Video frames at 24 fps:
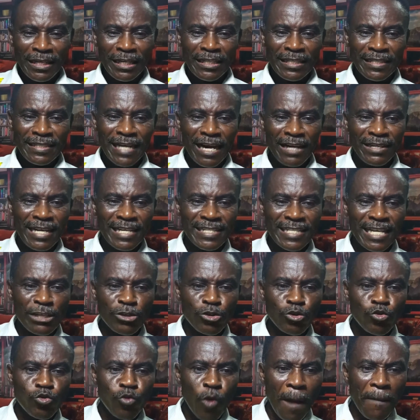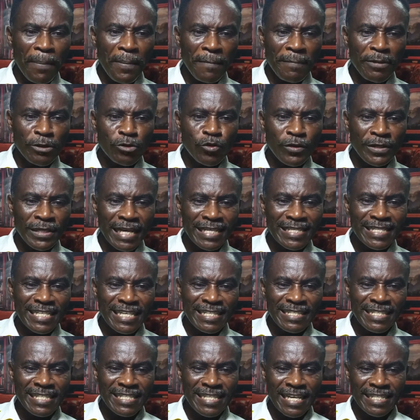Now there's a swap between the
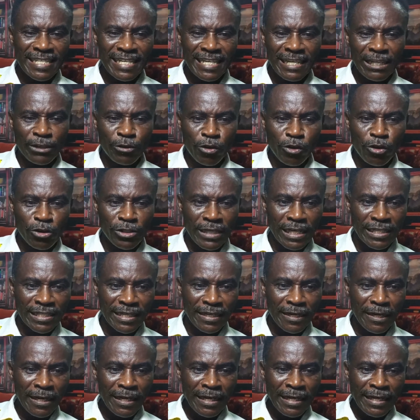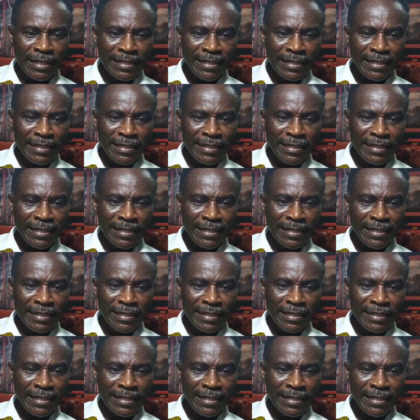Sydney session and the Tokyo session.